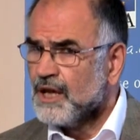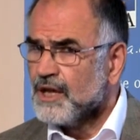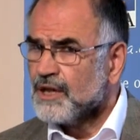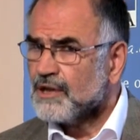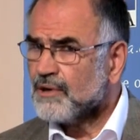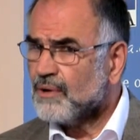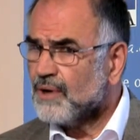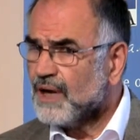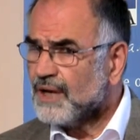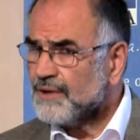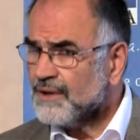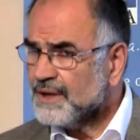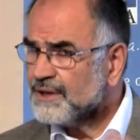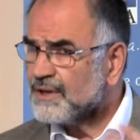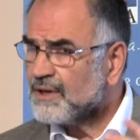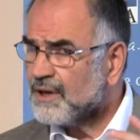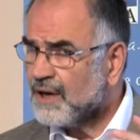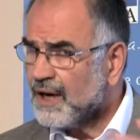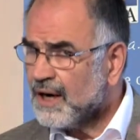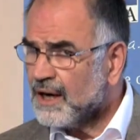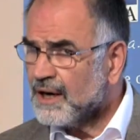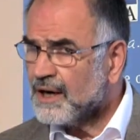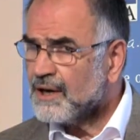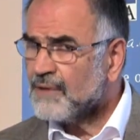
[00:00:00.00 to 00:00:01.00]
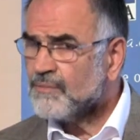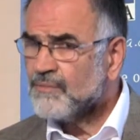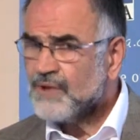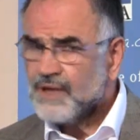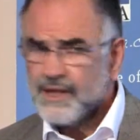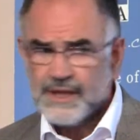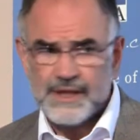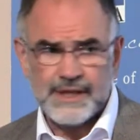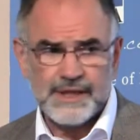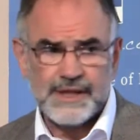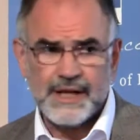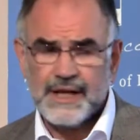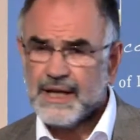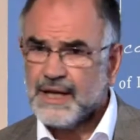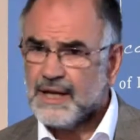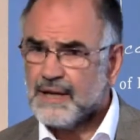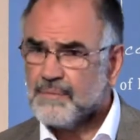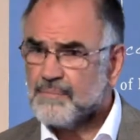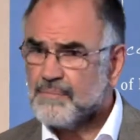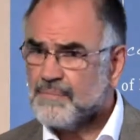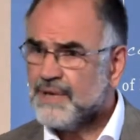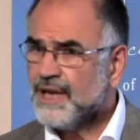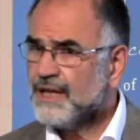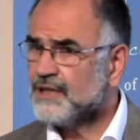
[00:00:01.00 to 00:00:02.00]
So I think there are really
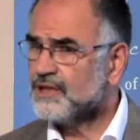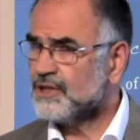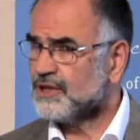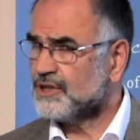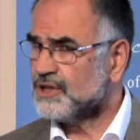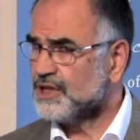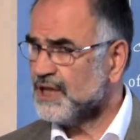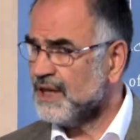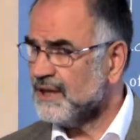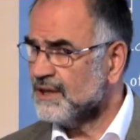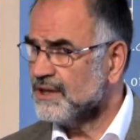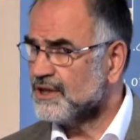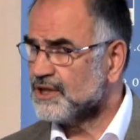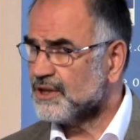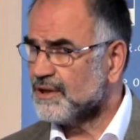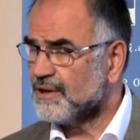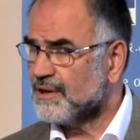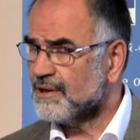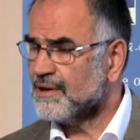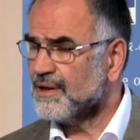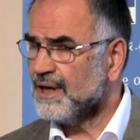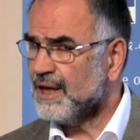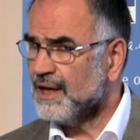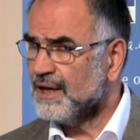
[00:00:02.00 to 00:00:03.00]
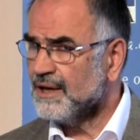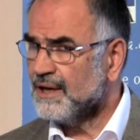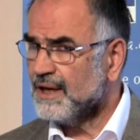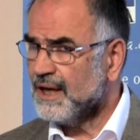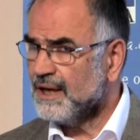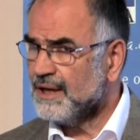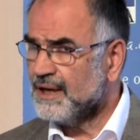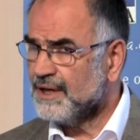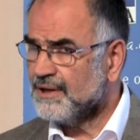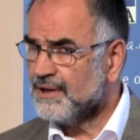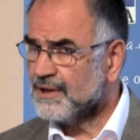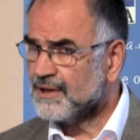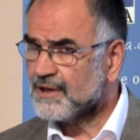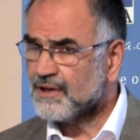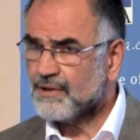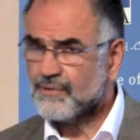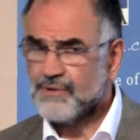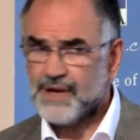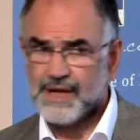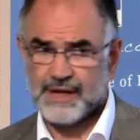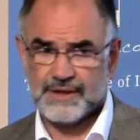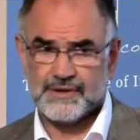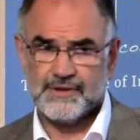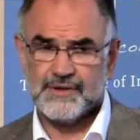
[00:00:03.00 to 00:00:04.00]
major challenges, and it is
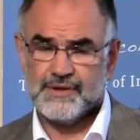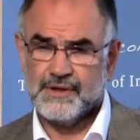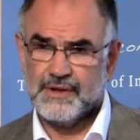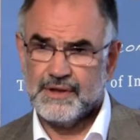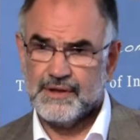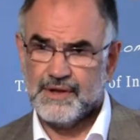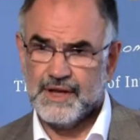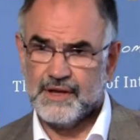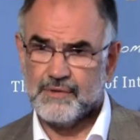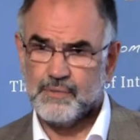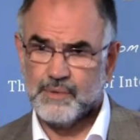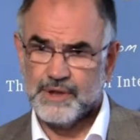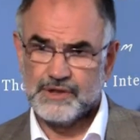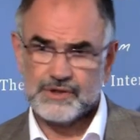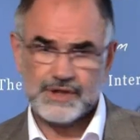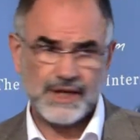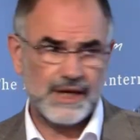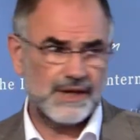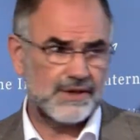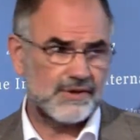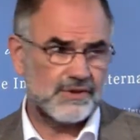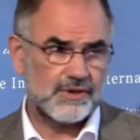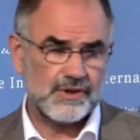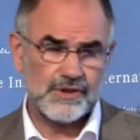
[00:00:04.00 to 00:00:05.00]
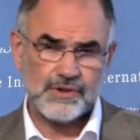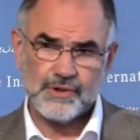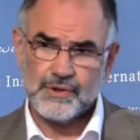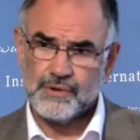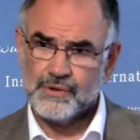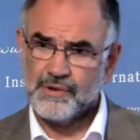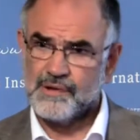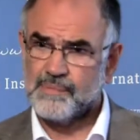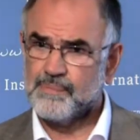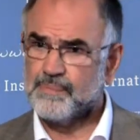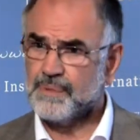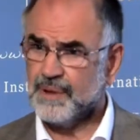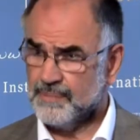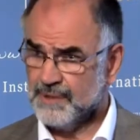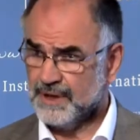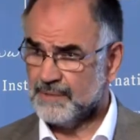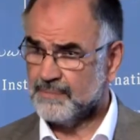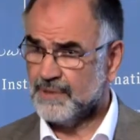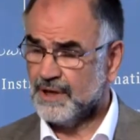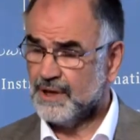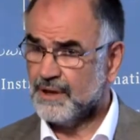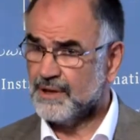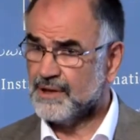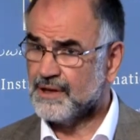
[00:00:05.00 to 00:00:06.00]
correct that we try to use
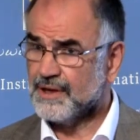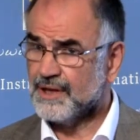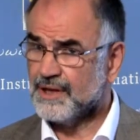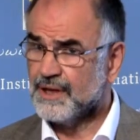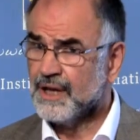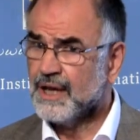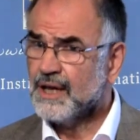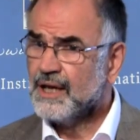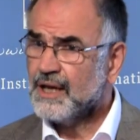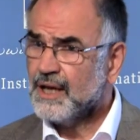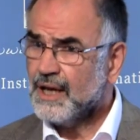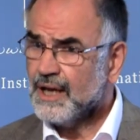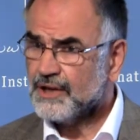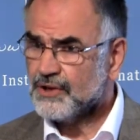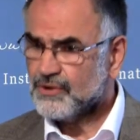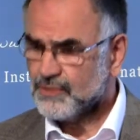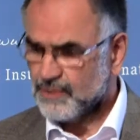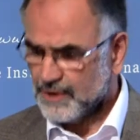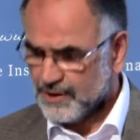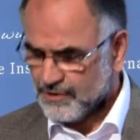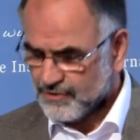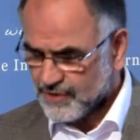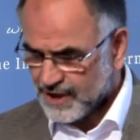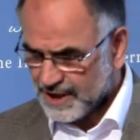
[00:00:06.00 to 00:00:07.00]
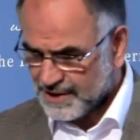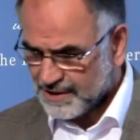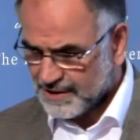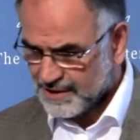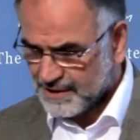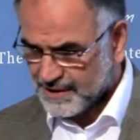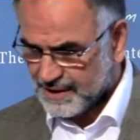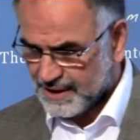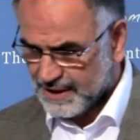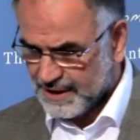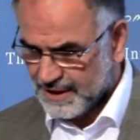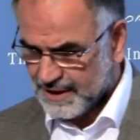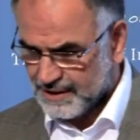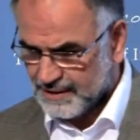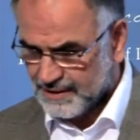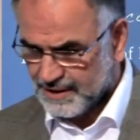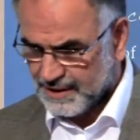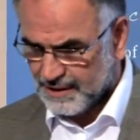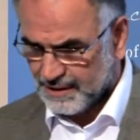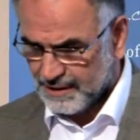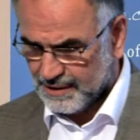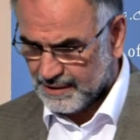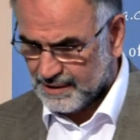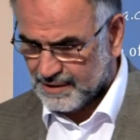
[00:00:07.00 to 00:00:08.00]
public policy to address
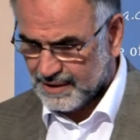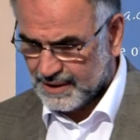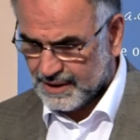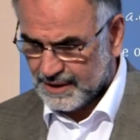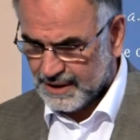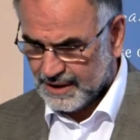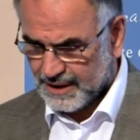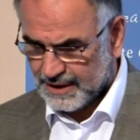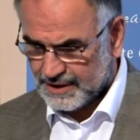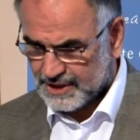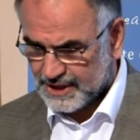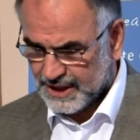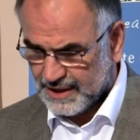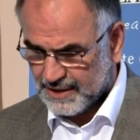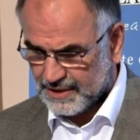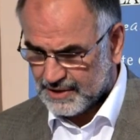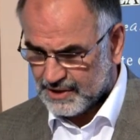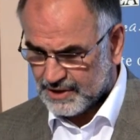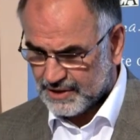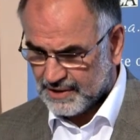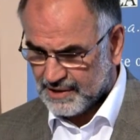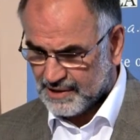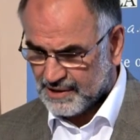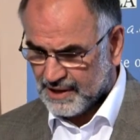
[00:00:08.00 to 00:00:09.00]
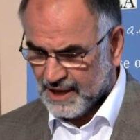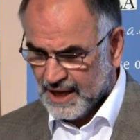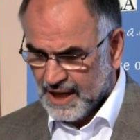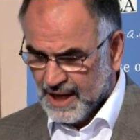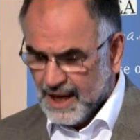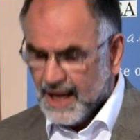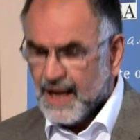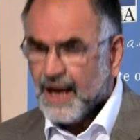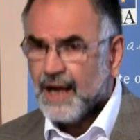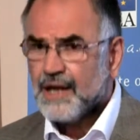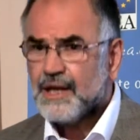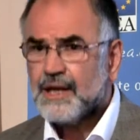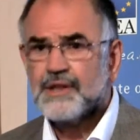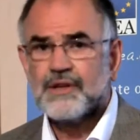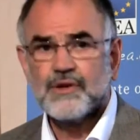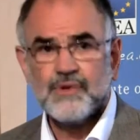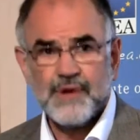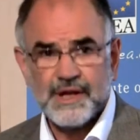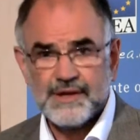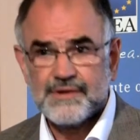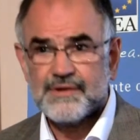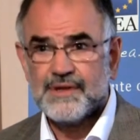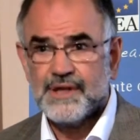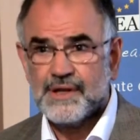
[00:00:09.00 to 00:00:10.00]
these challenges. The
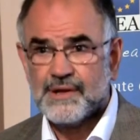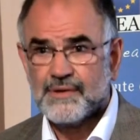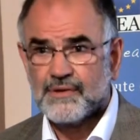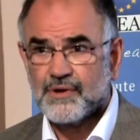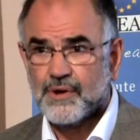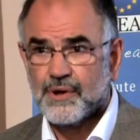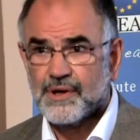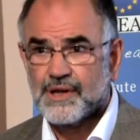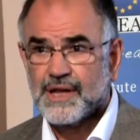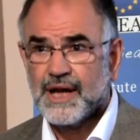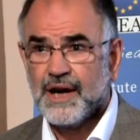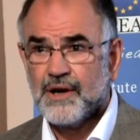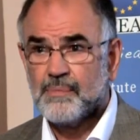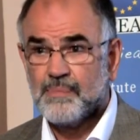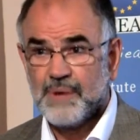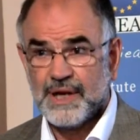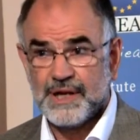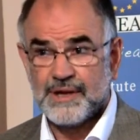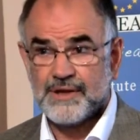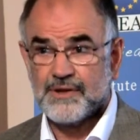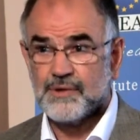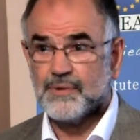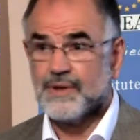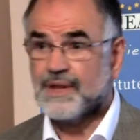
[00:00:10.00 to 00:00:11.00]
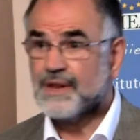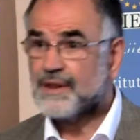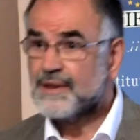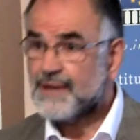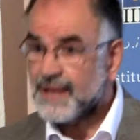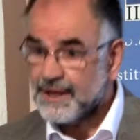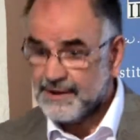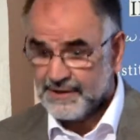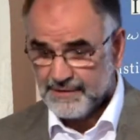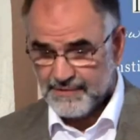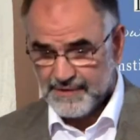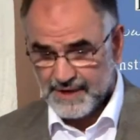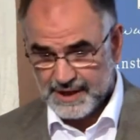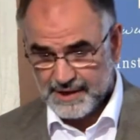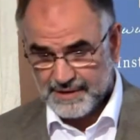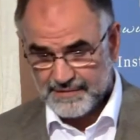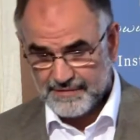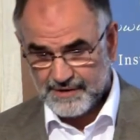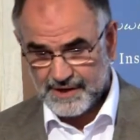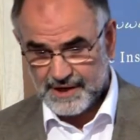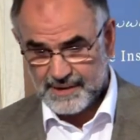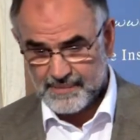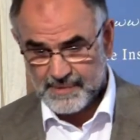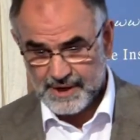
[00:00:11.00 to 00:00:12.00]
question is, of course, how best to
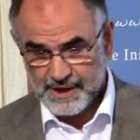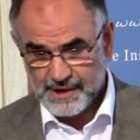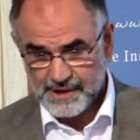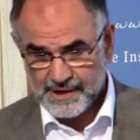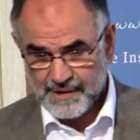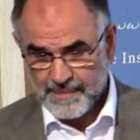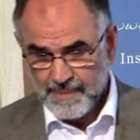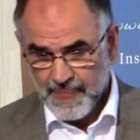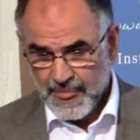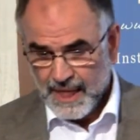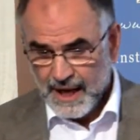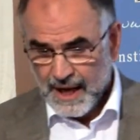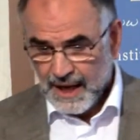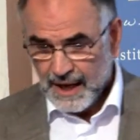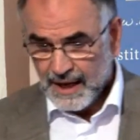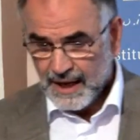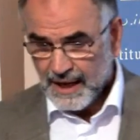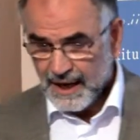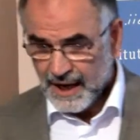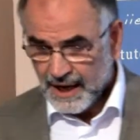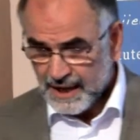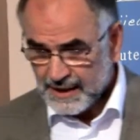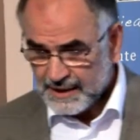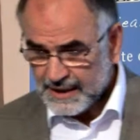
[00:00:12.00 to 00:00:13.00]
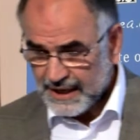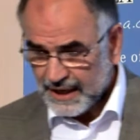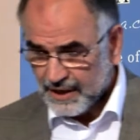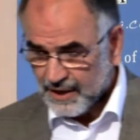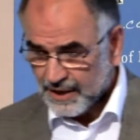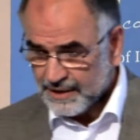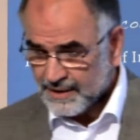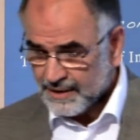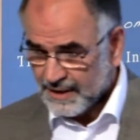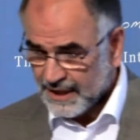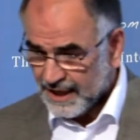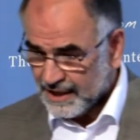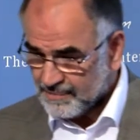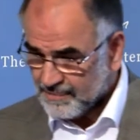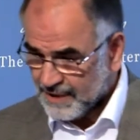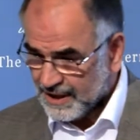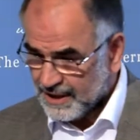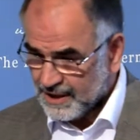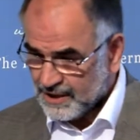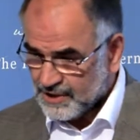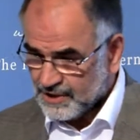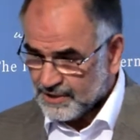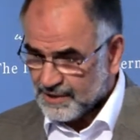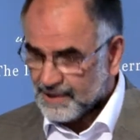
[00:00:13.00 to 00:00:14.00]
incentivize farmers and other land
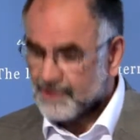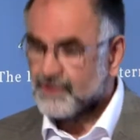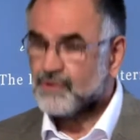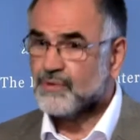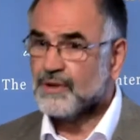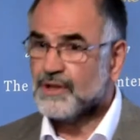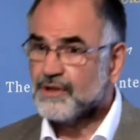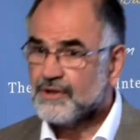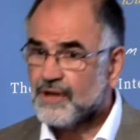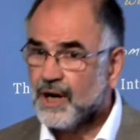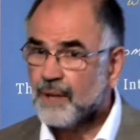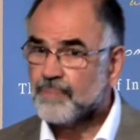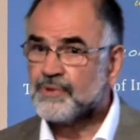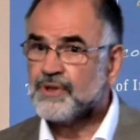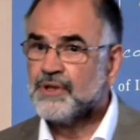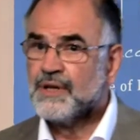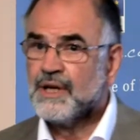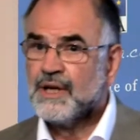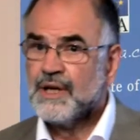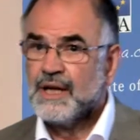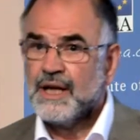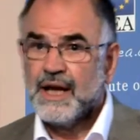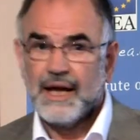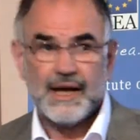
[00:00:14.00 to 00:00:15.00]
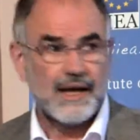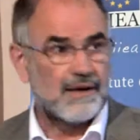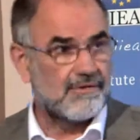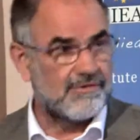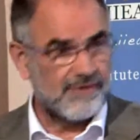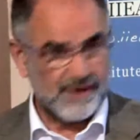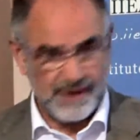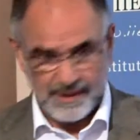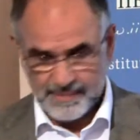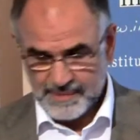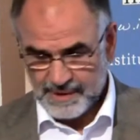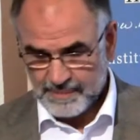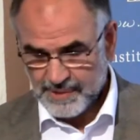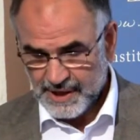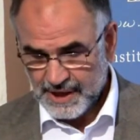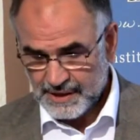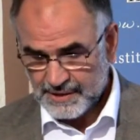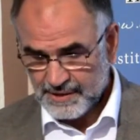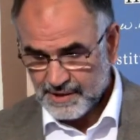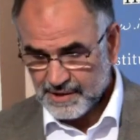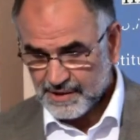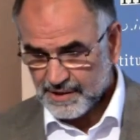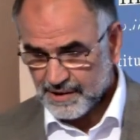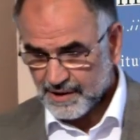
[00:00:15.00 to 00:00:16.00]
managers to adopt farming
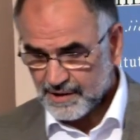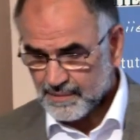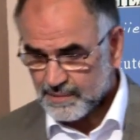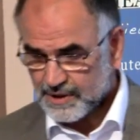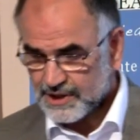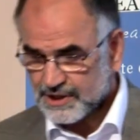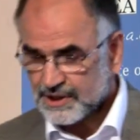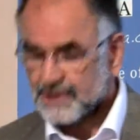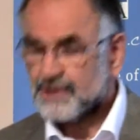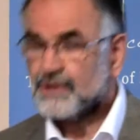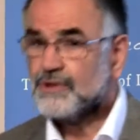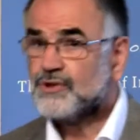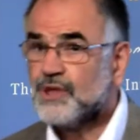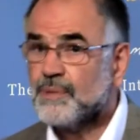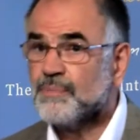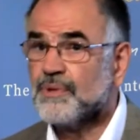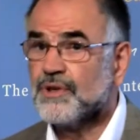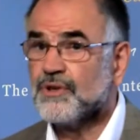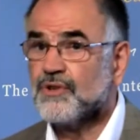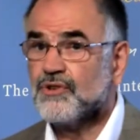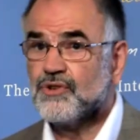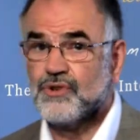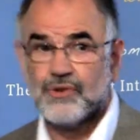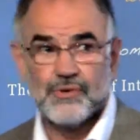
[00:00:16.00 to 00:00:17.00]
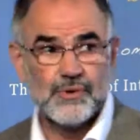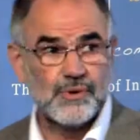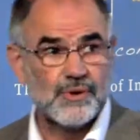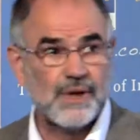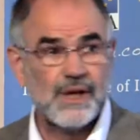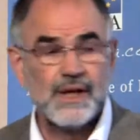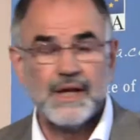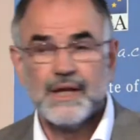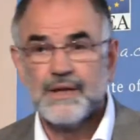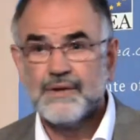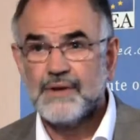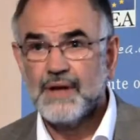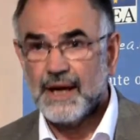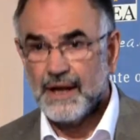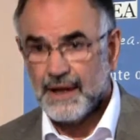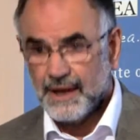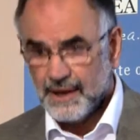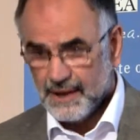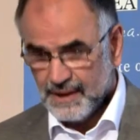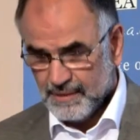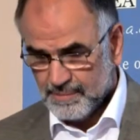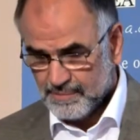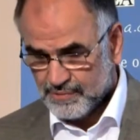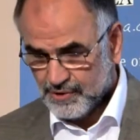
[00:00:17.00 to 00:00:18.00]
practices which contribute to
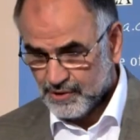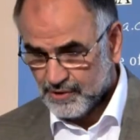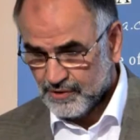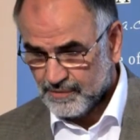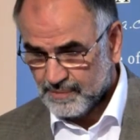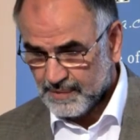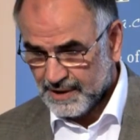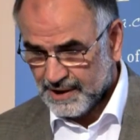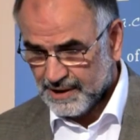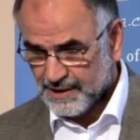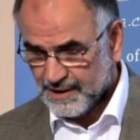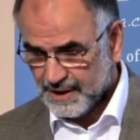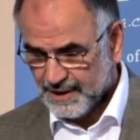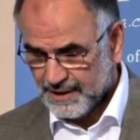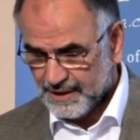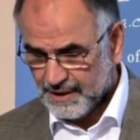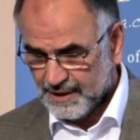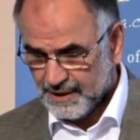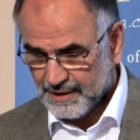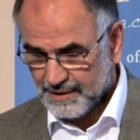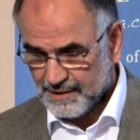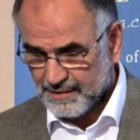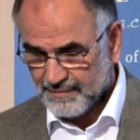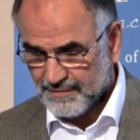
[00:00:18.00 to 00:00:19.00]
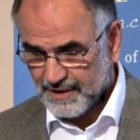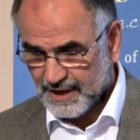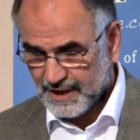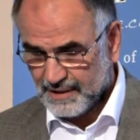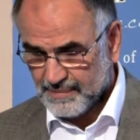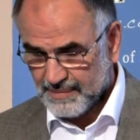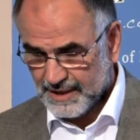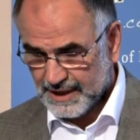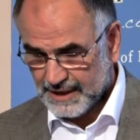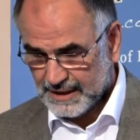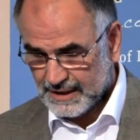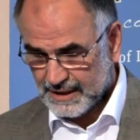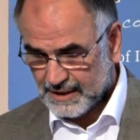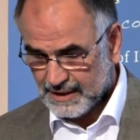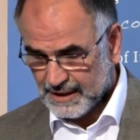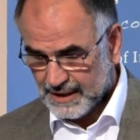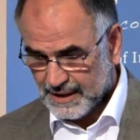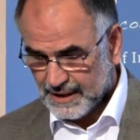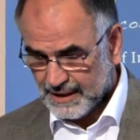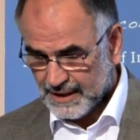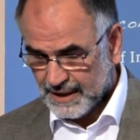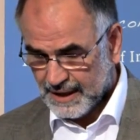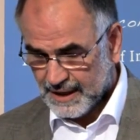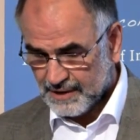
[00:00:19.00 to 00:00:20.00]
improvements in these environmental
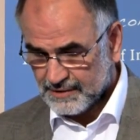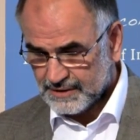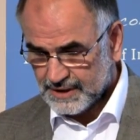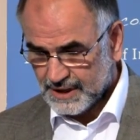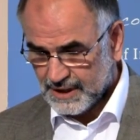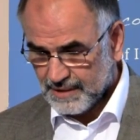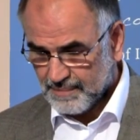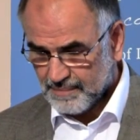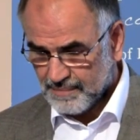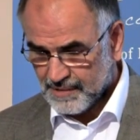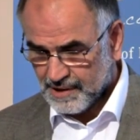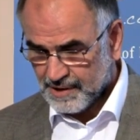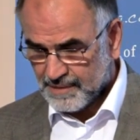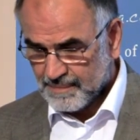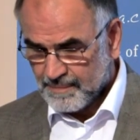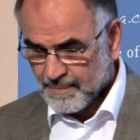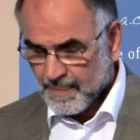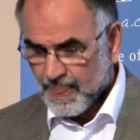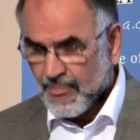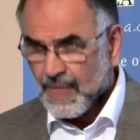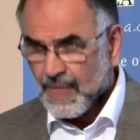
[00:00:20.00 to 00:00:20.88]
outcomes.